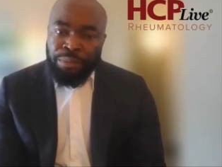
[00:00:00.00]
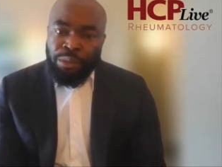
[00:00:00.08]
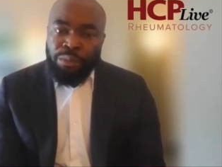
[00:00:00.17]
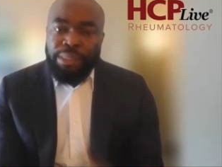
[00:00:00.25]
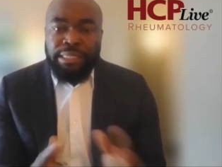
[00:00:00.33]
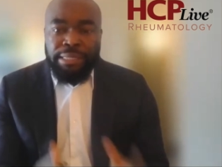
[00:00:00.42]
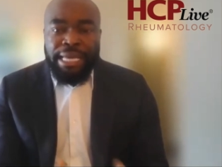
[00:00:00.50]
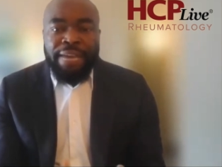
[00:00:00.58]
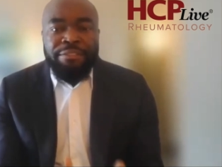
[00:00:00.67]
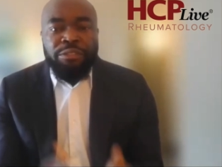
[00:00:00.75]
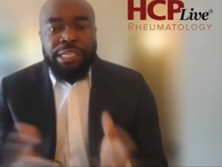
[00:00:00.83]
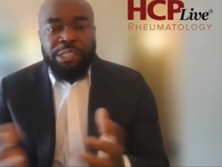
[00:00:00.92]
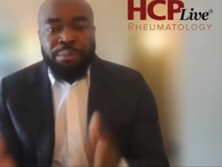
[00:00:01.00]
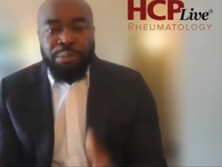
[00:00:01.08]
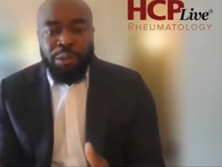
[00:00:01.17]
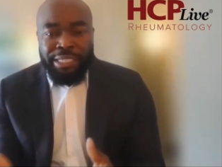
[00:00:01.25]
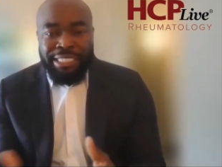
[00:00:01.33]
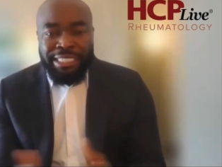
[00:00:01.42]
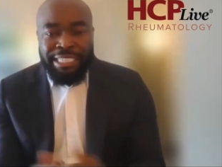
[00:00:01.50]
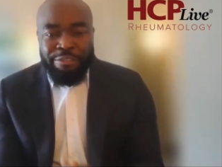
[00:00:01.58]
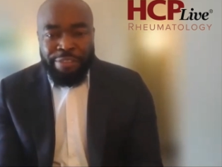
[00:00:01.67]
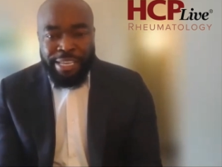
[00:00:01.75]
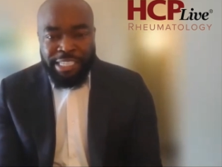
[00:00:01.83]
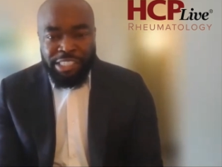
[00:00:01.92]
We still have to explore this in our
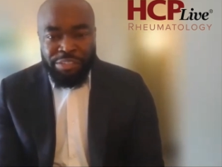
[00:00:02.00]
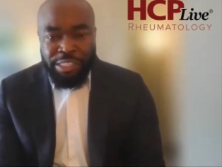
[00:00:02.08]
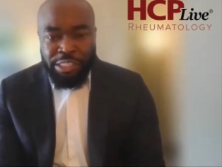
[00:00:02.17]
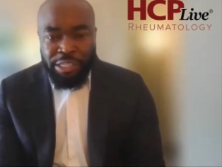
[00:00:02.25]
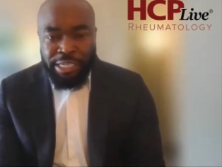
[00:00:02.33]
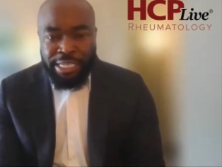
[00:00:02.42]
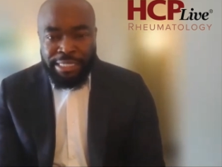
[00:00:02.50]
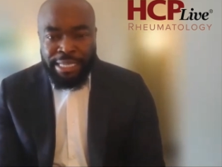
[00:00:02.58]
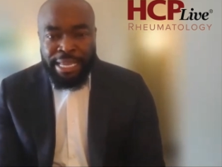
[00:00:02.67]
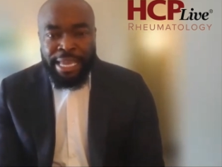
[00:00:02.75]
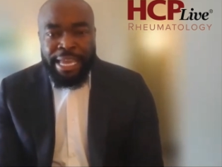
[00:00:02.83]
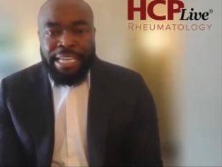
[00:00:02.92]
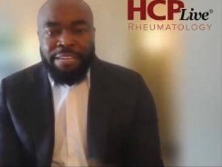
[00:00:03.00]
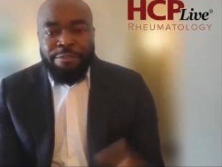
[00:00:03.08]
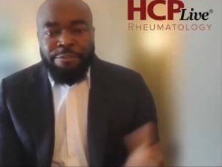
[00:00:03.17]
phase three studies and the